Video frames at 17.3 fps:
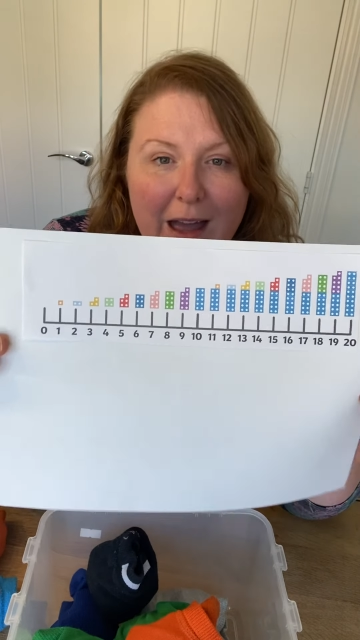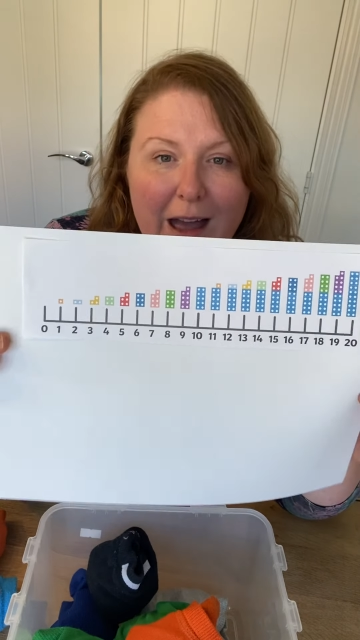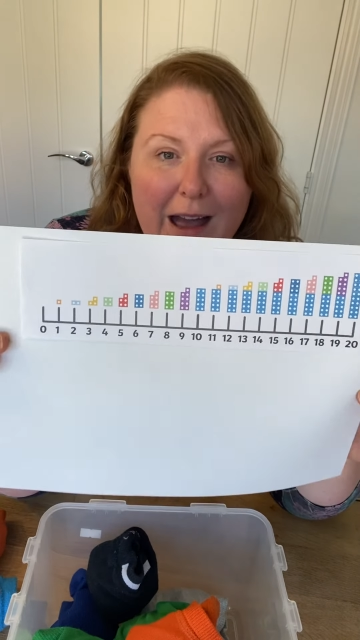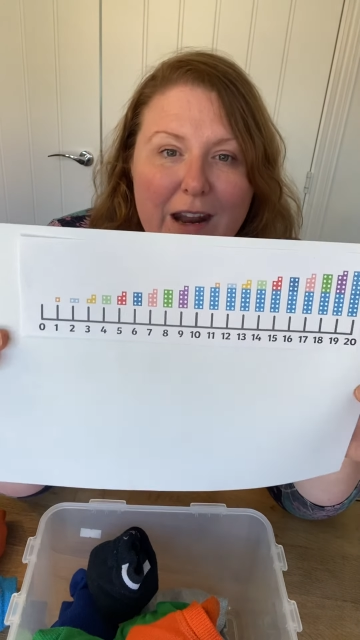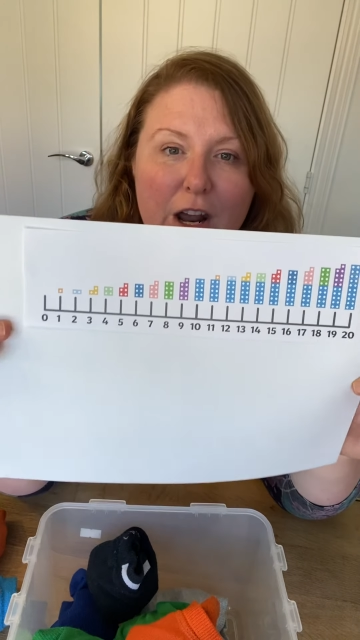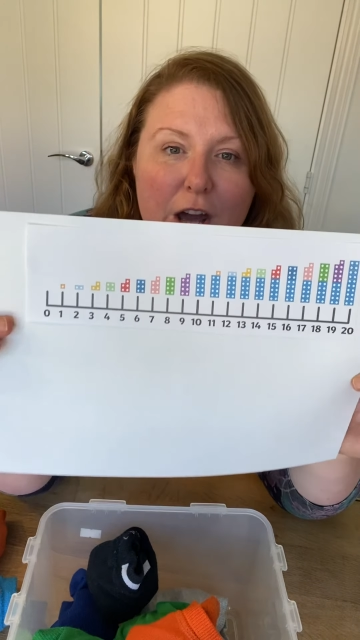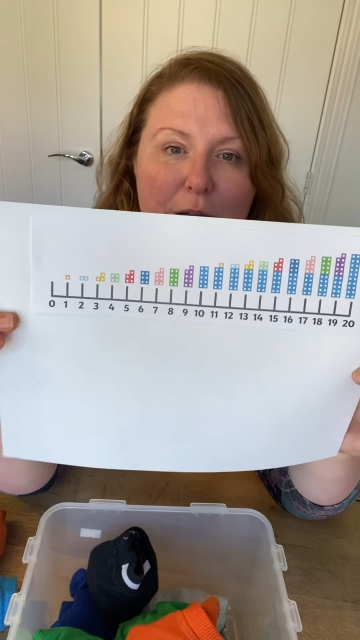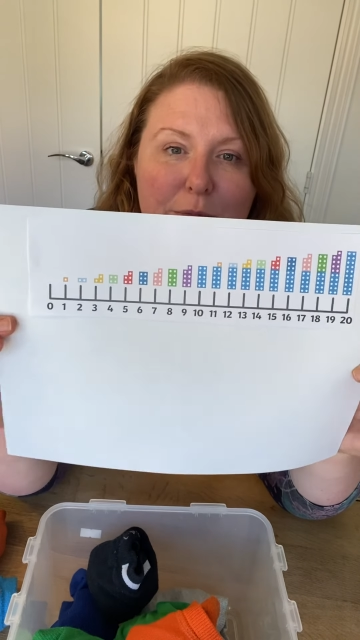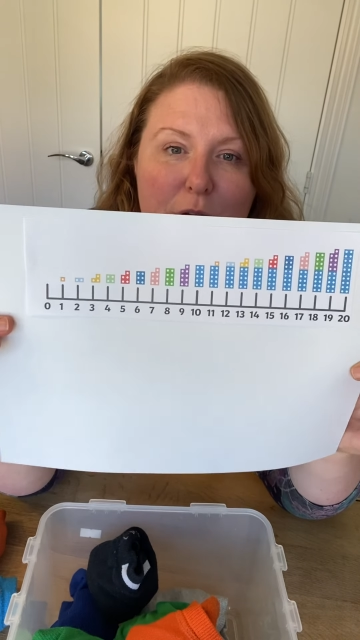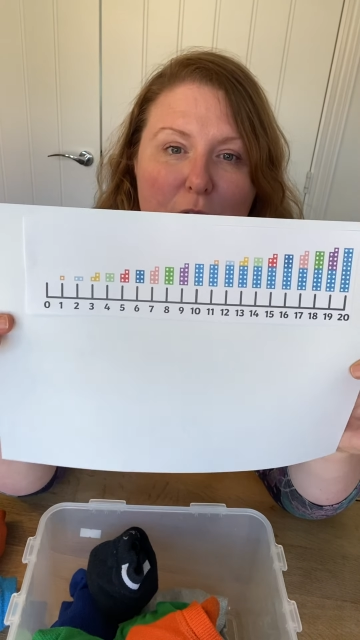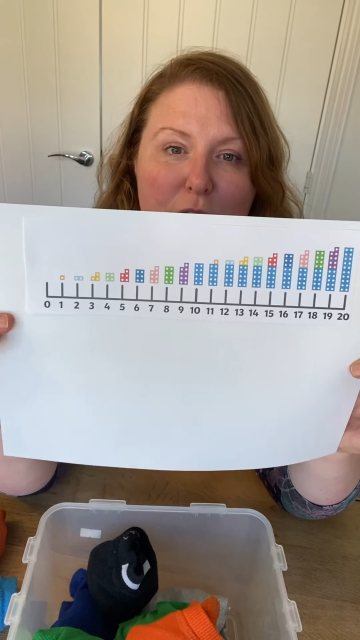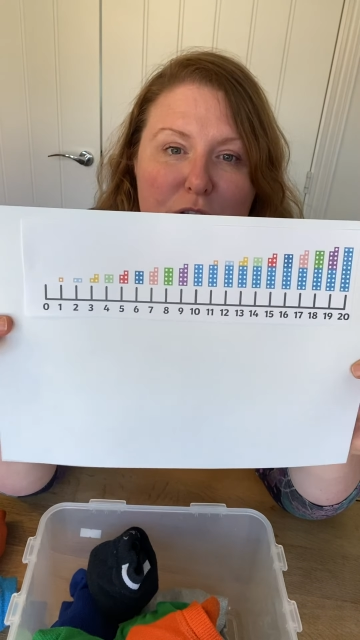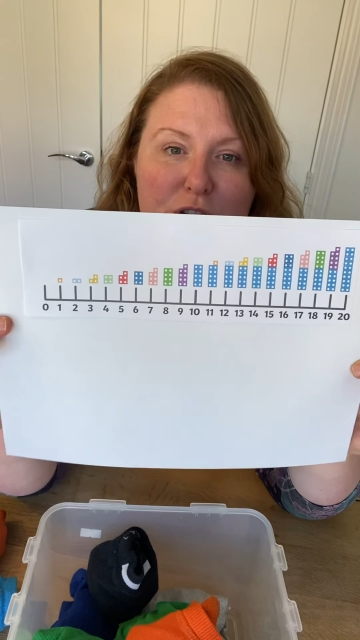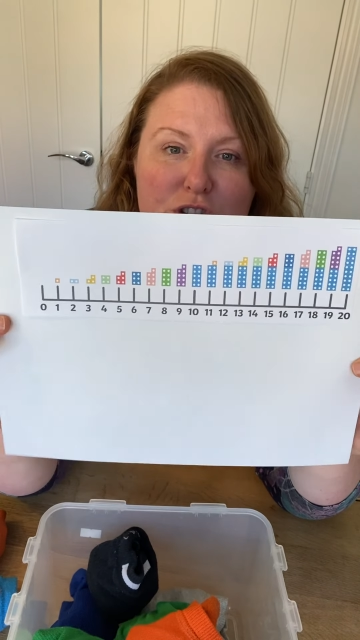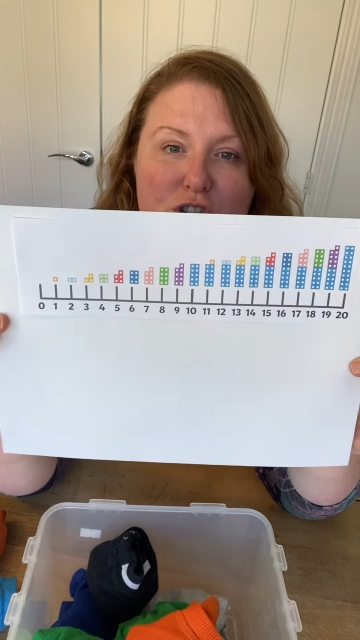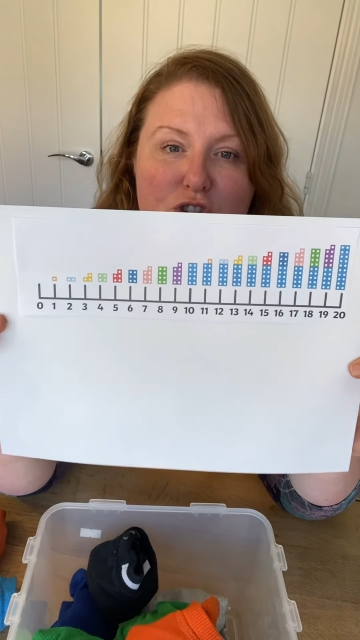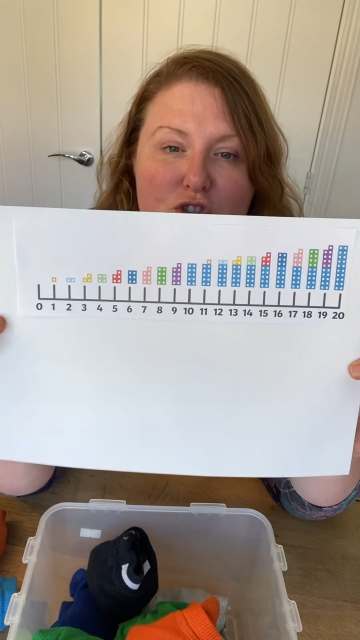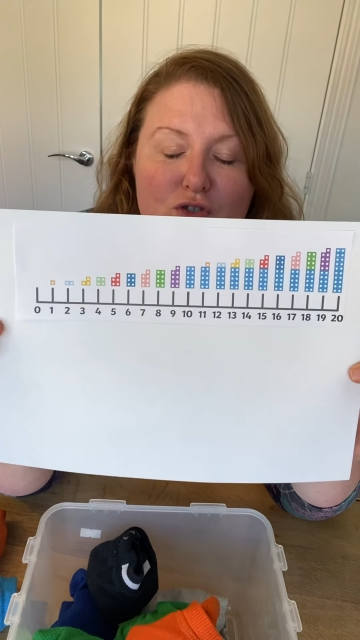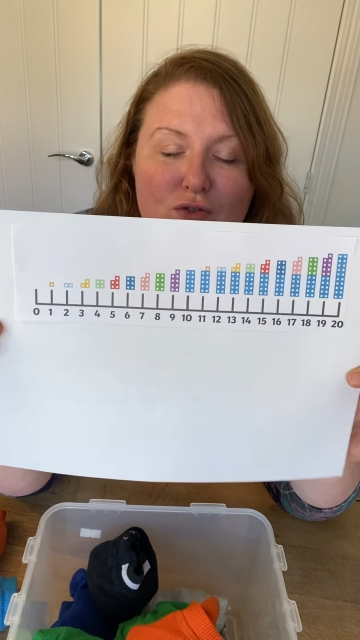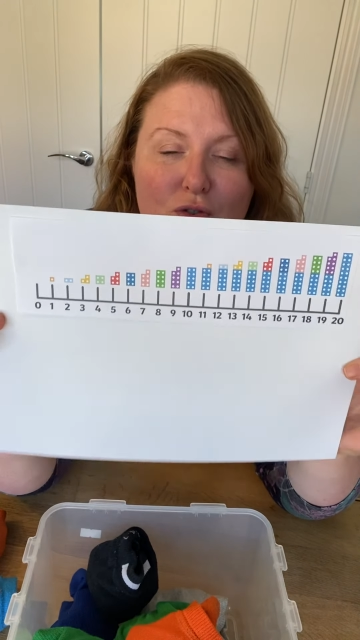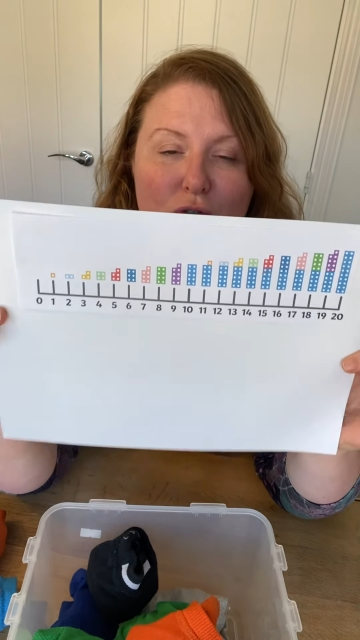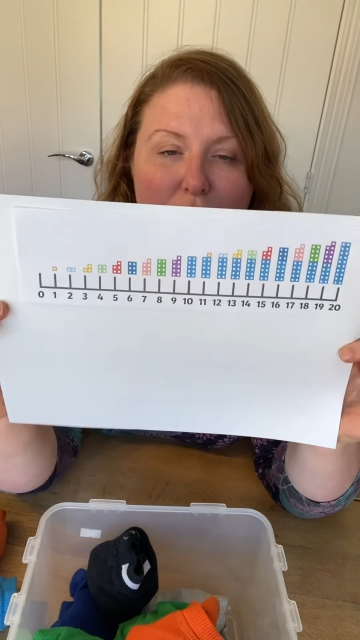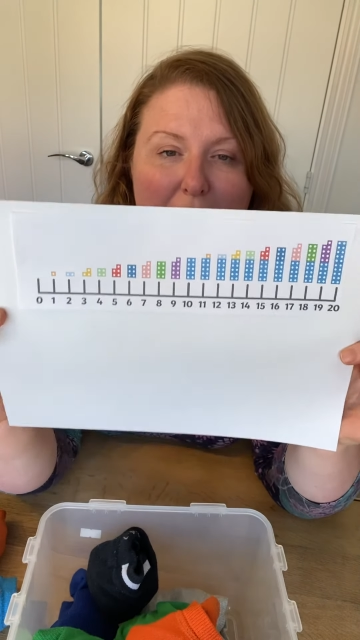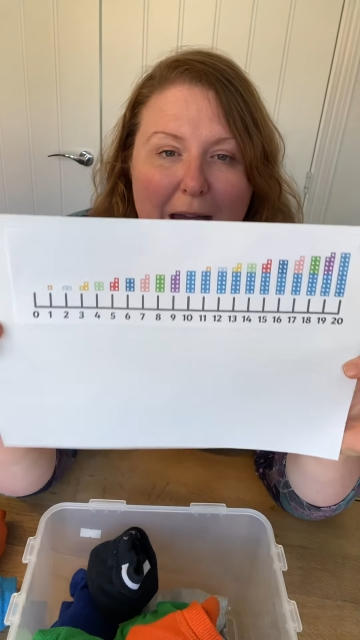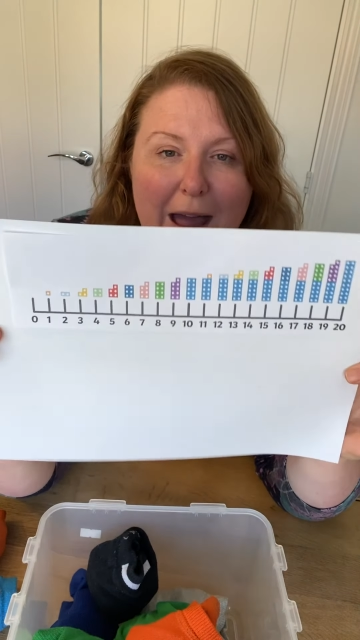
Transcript: and I'm going to draw